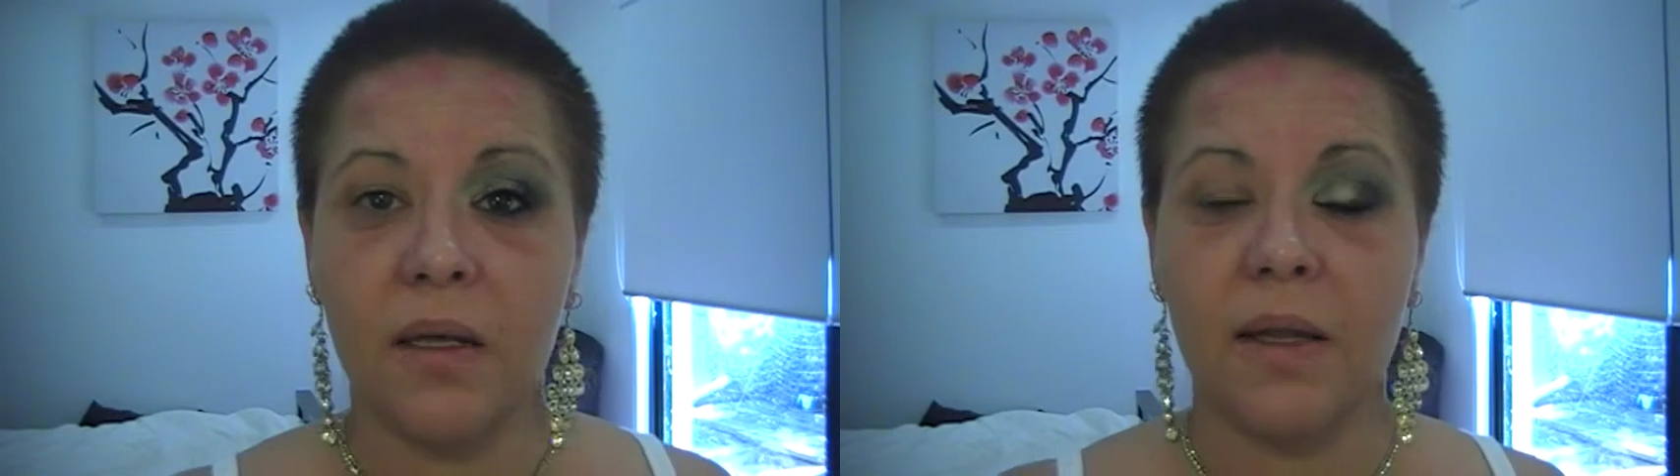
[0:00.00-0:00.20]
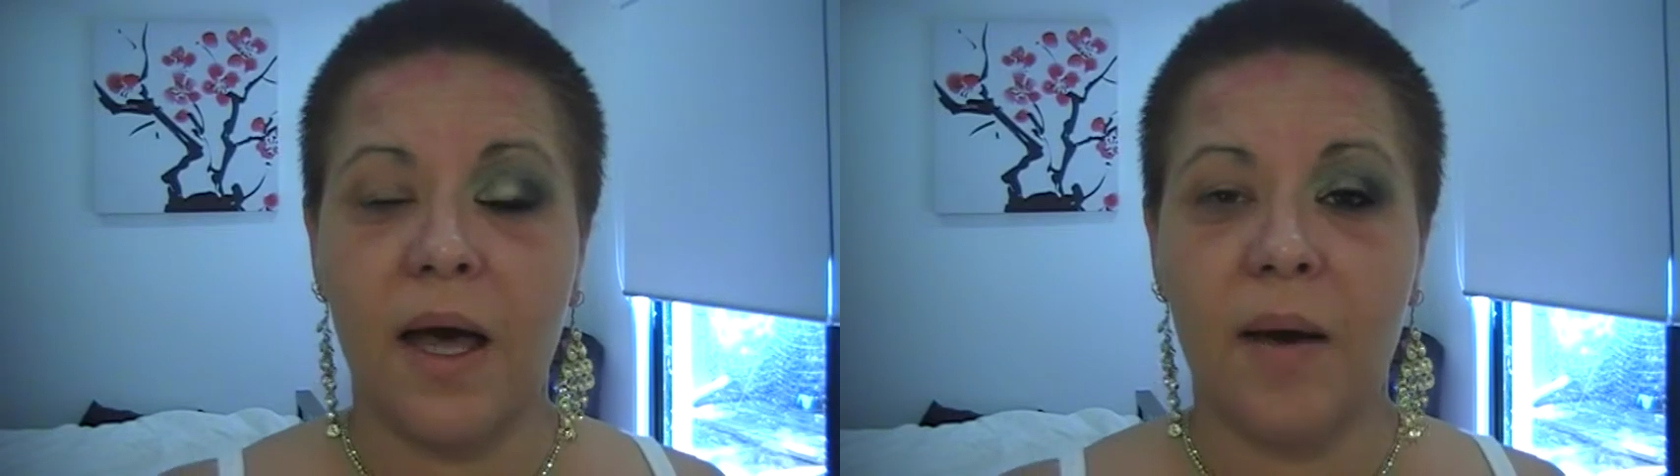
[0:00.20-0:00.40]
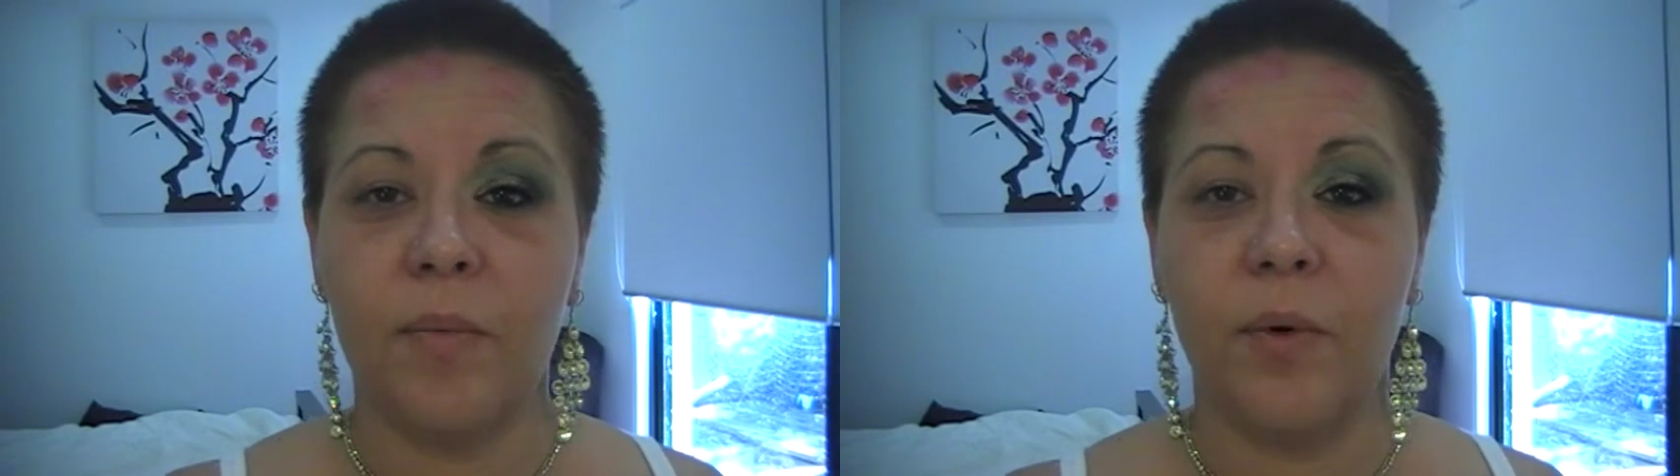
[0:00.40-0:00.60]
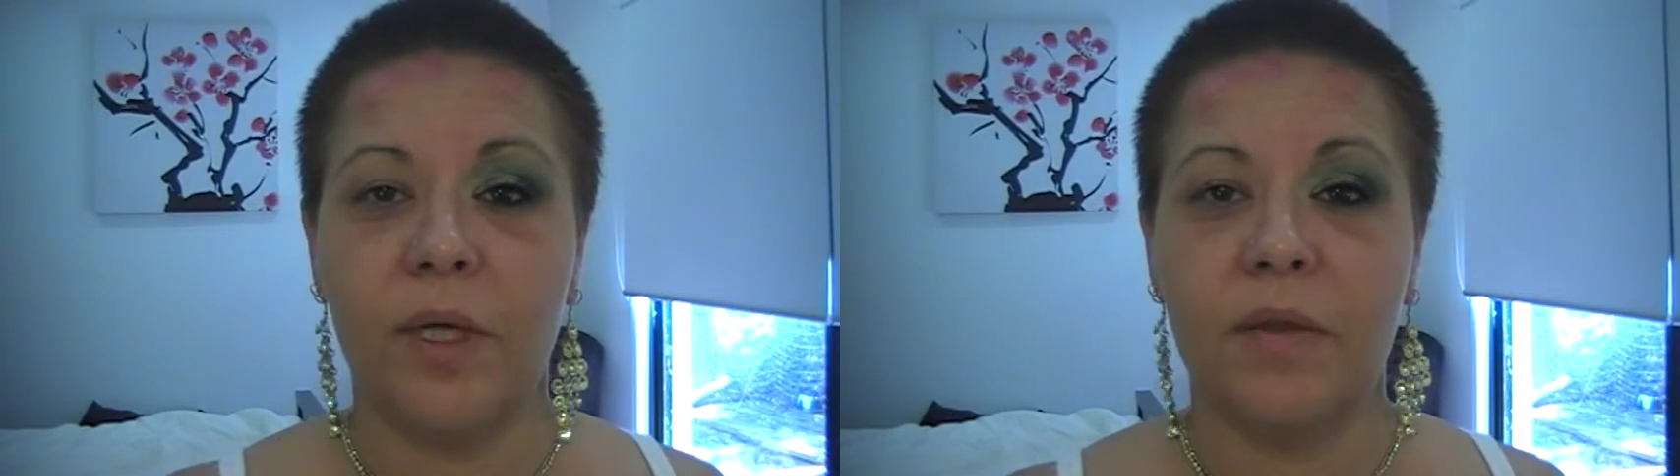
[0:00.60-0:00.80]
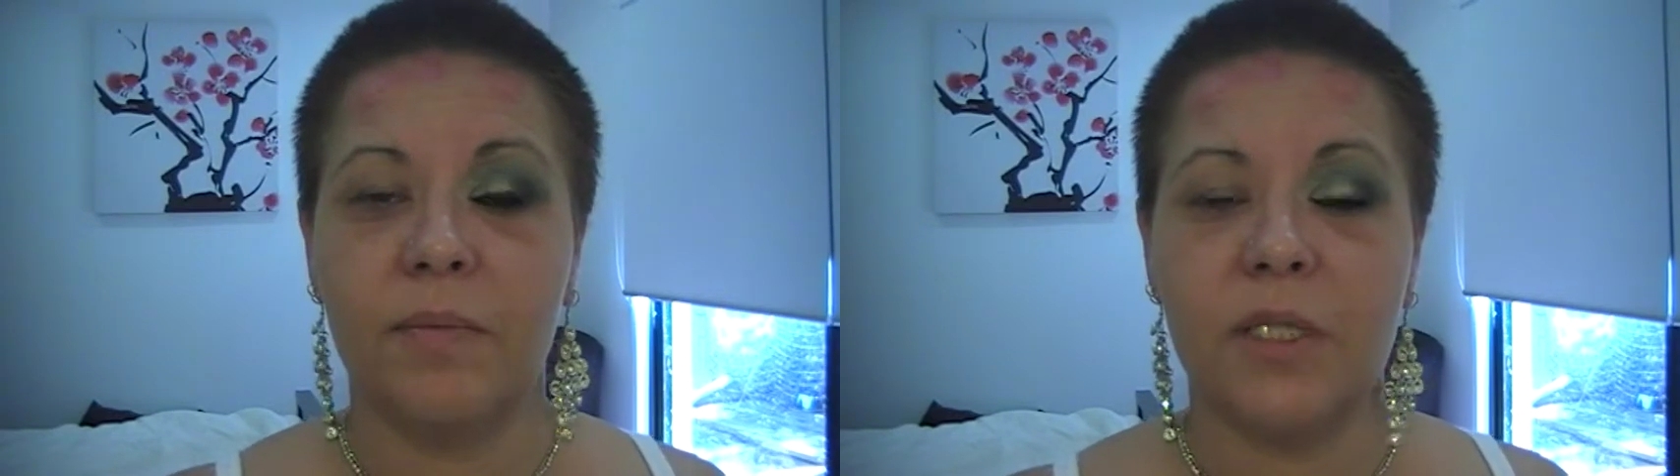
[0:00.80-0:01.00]
collab
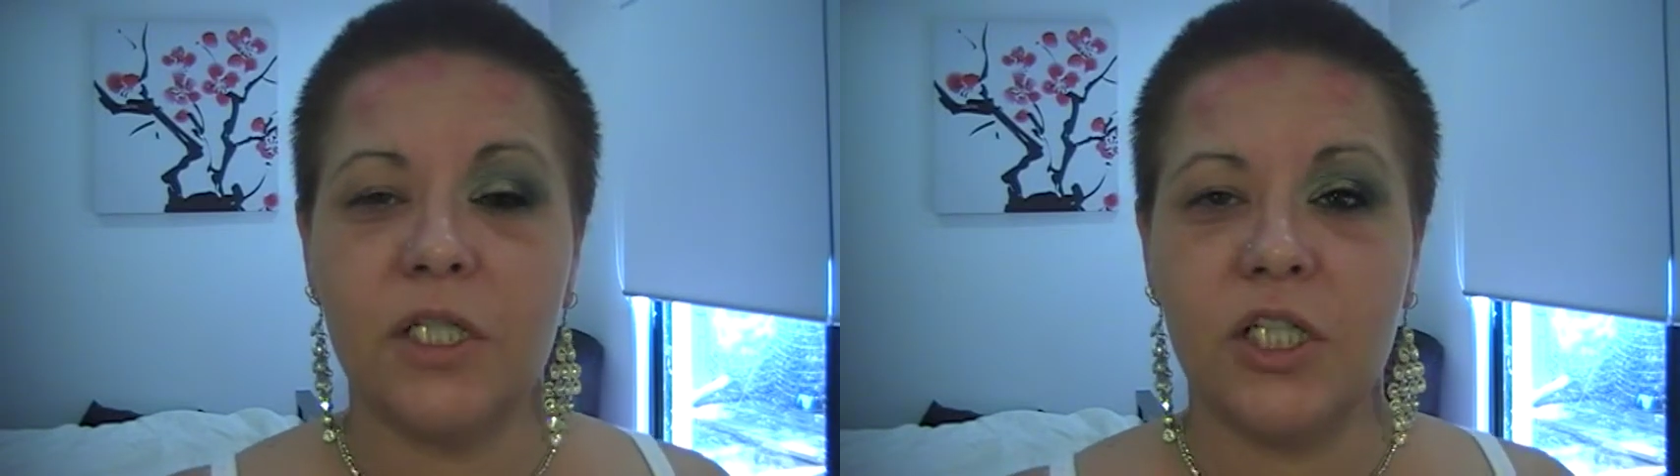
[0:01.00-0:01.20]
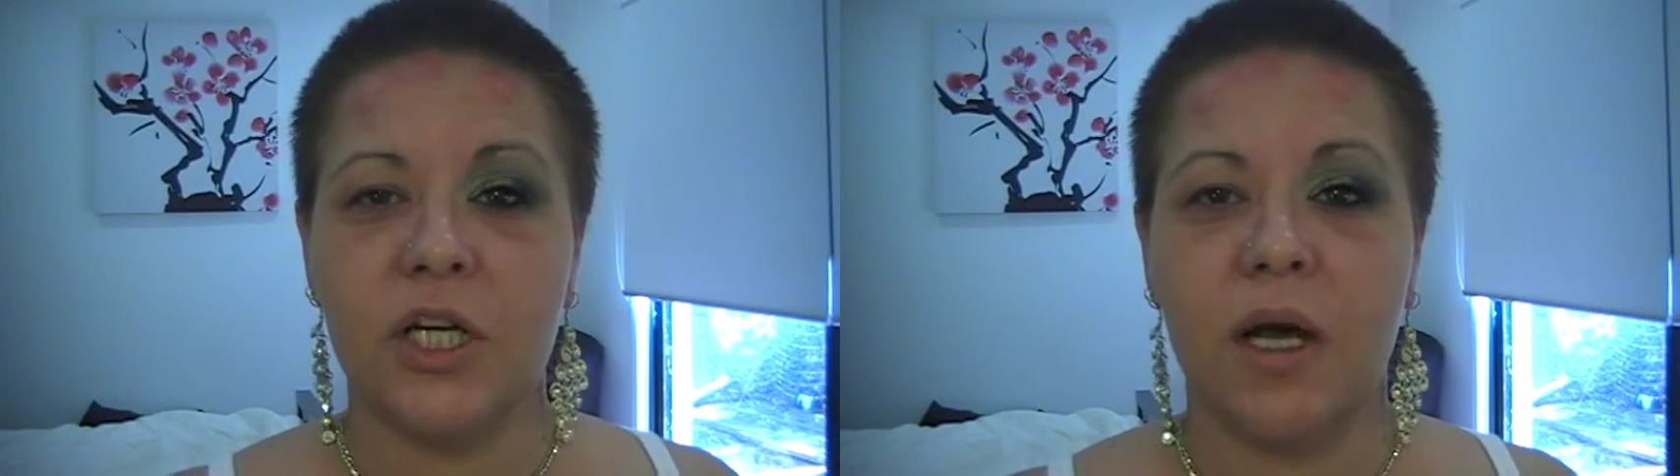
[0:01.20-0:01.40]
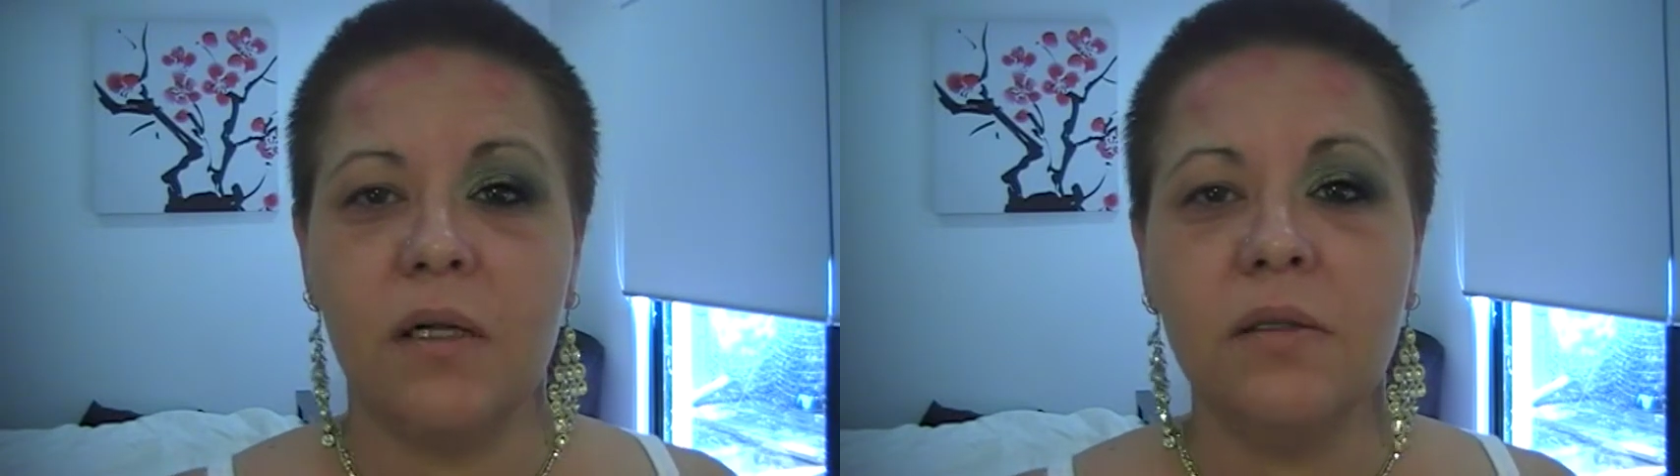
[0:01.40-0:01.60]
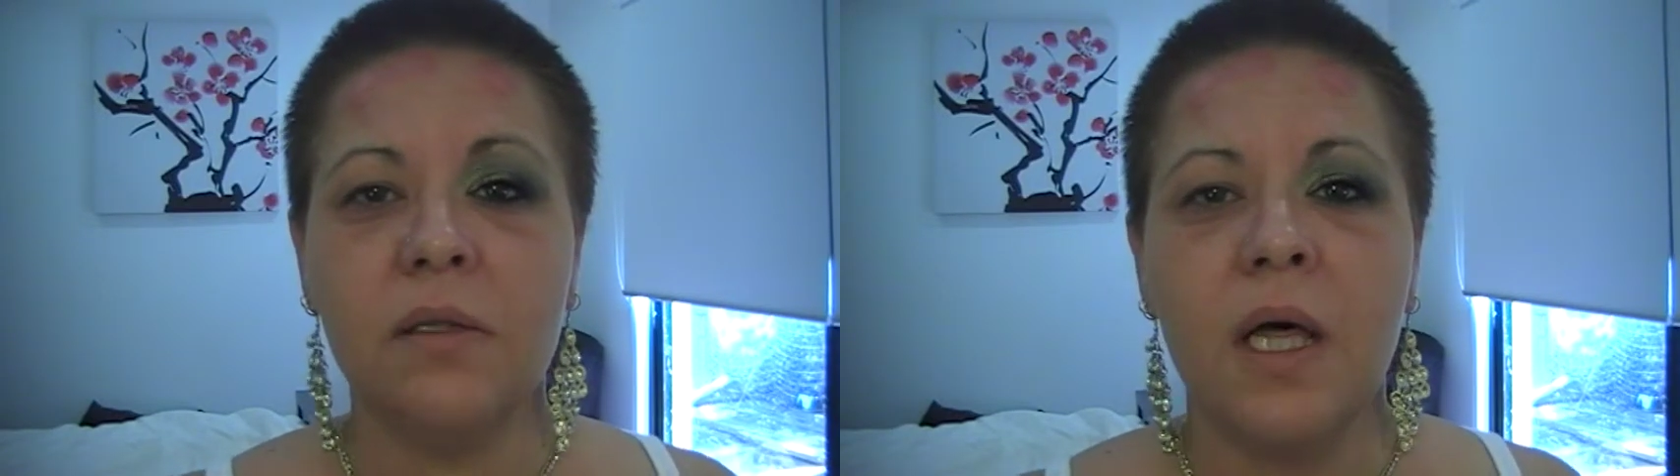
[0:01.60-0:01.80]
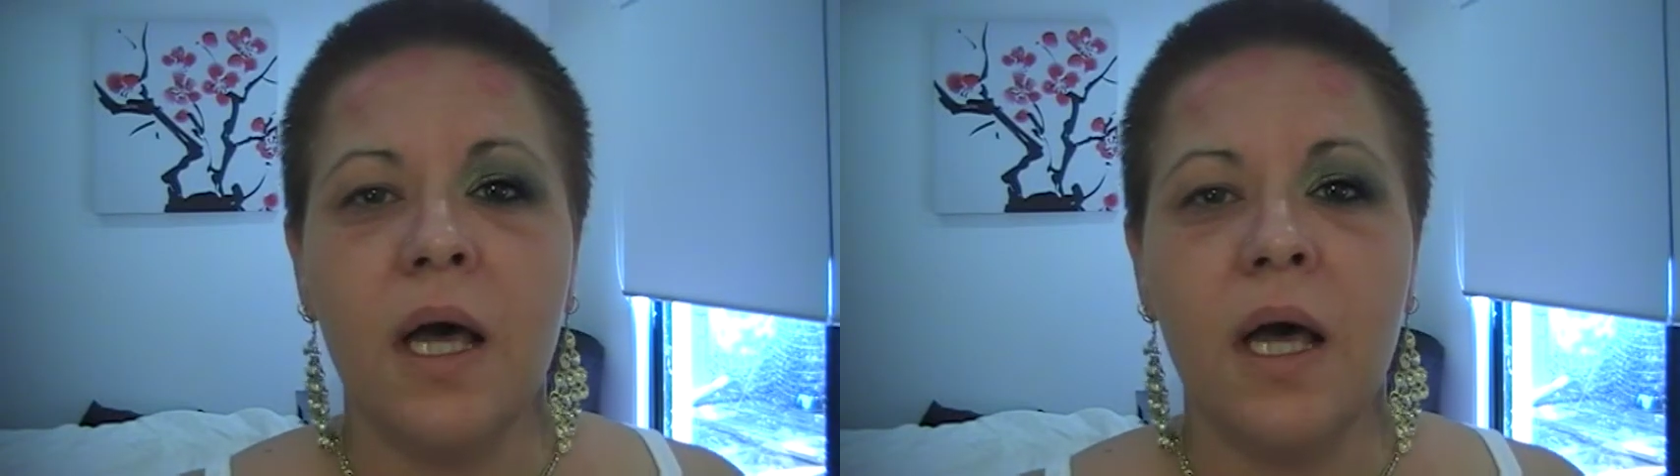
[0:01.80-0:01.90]
with Michelle.